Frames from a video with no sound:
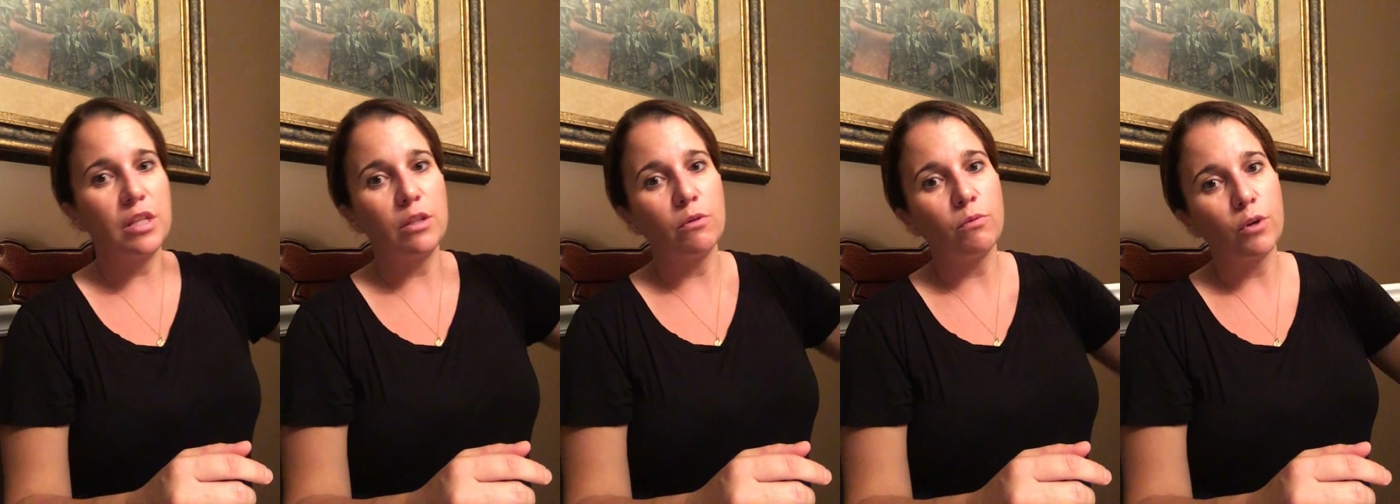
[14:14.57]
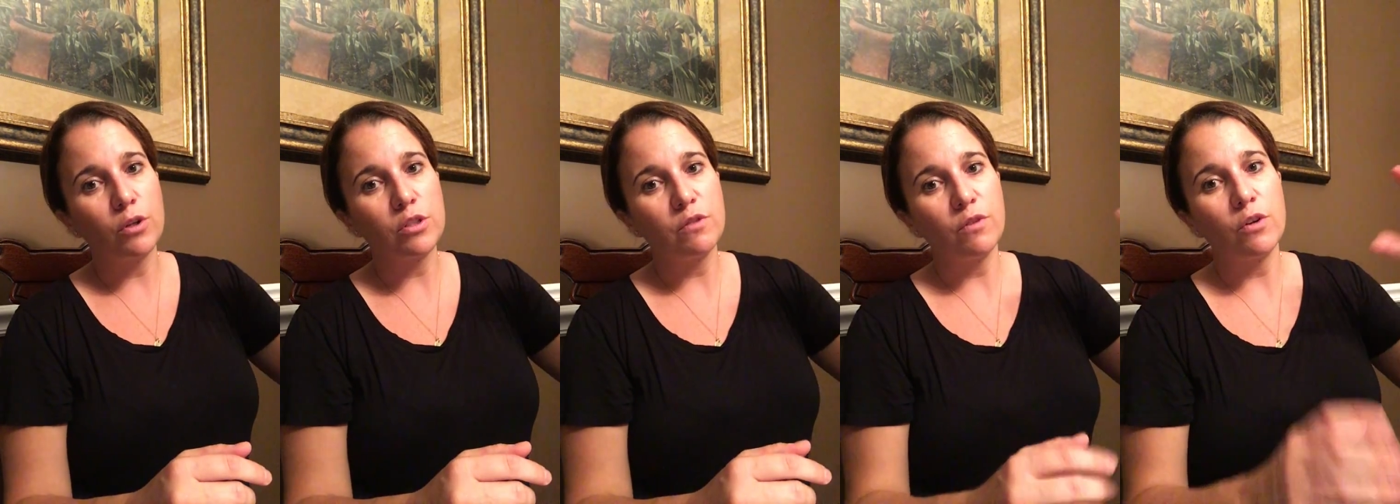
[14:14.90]
the
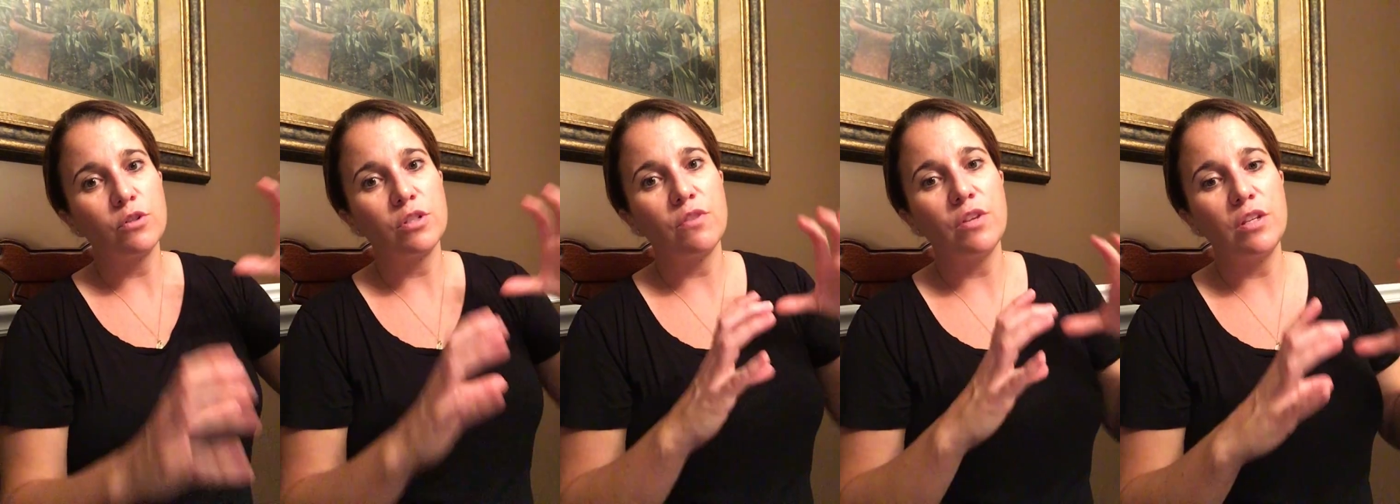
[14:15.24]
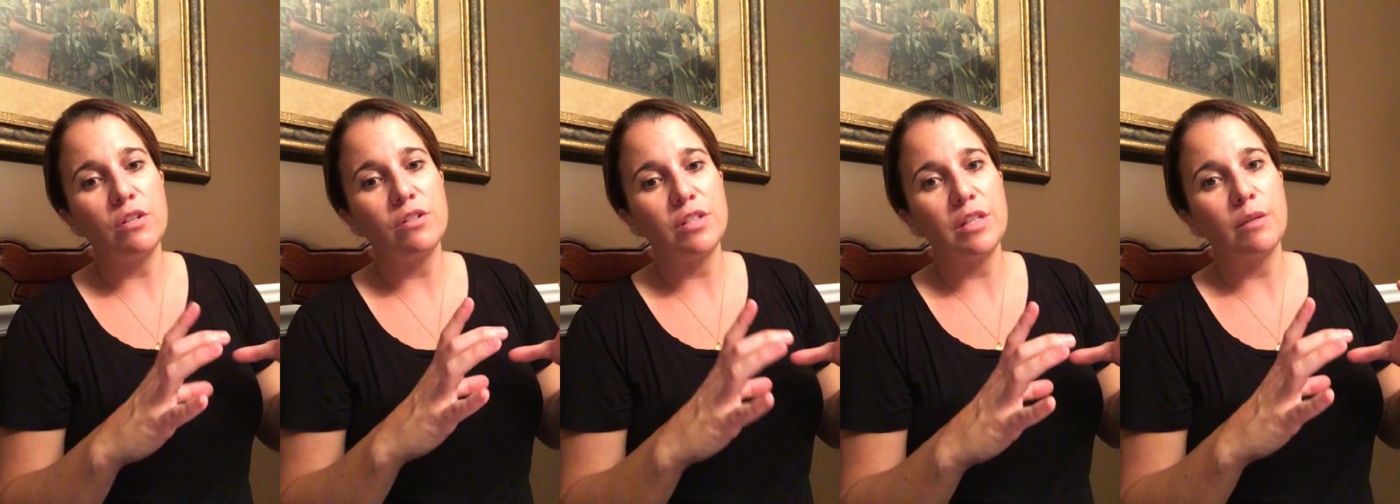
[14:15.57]
words first and then
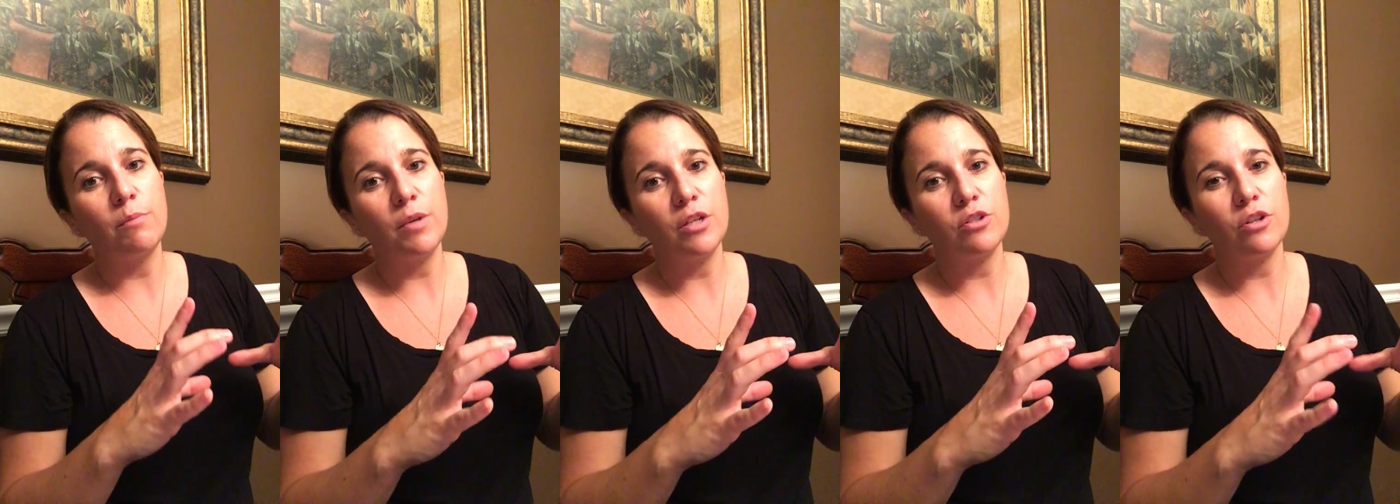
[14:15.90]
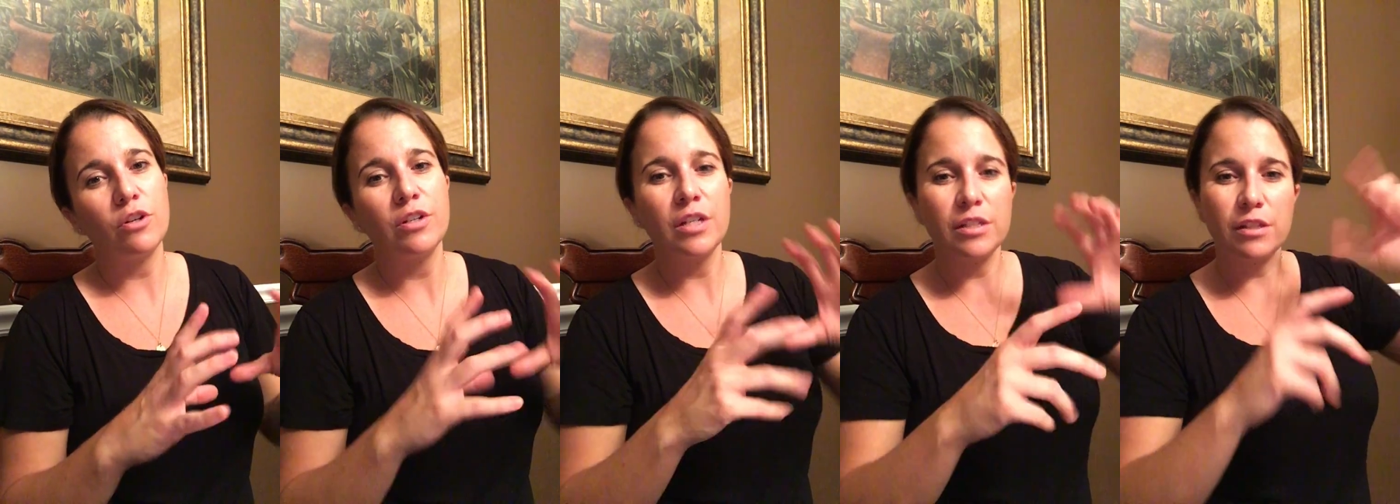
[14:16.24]
you see the picture,
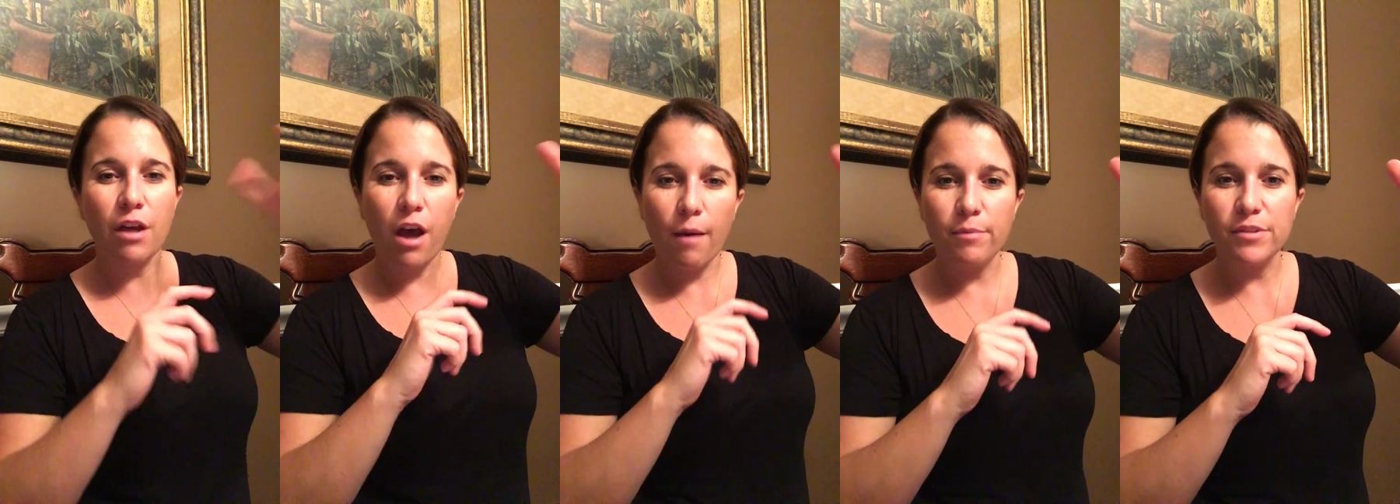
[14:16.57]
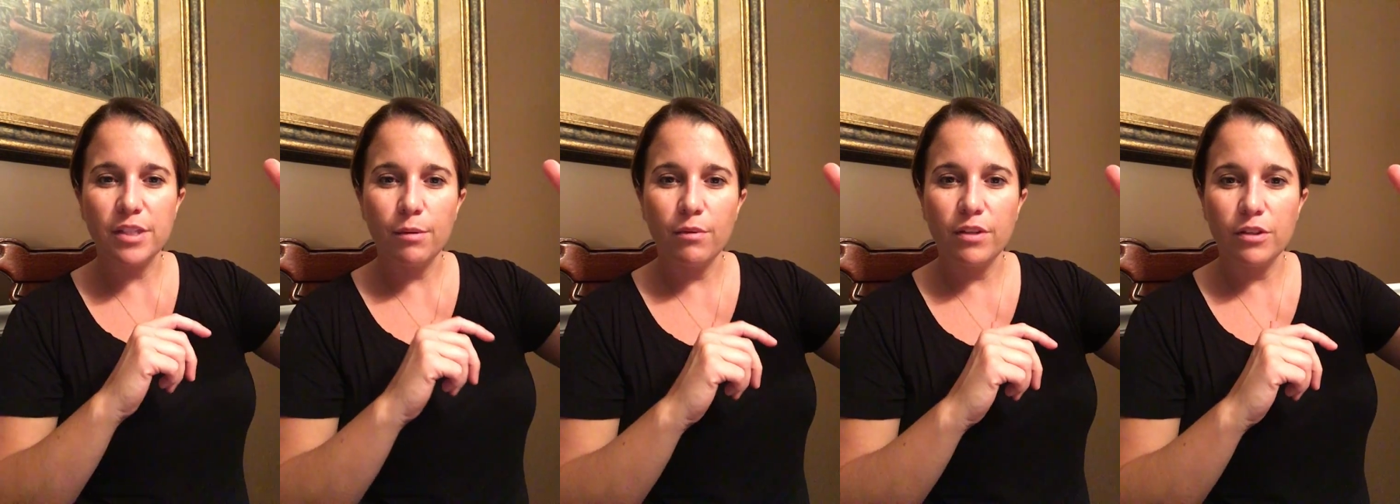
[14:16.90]
and it's the
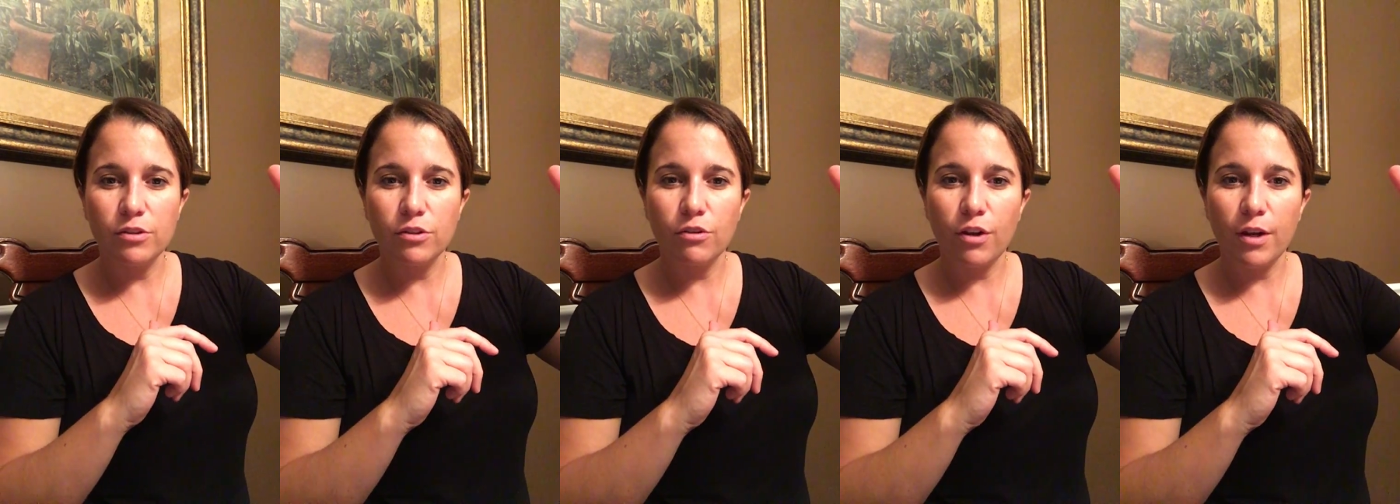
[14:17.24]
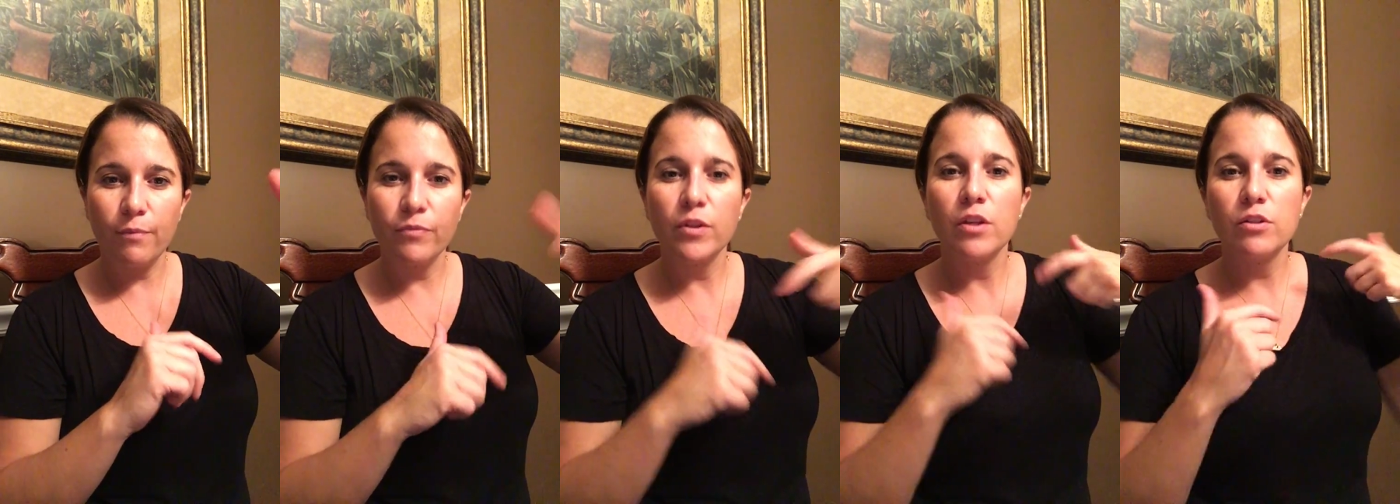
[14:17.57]
opposite with Instagram.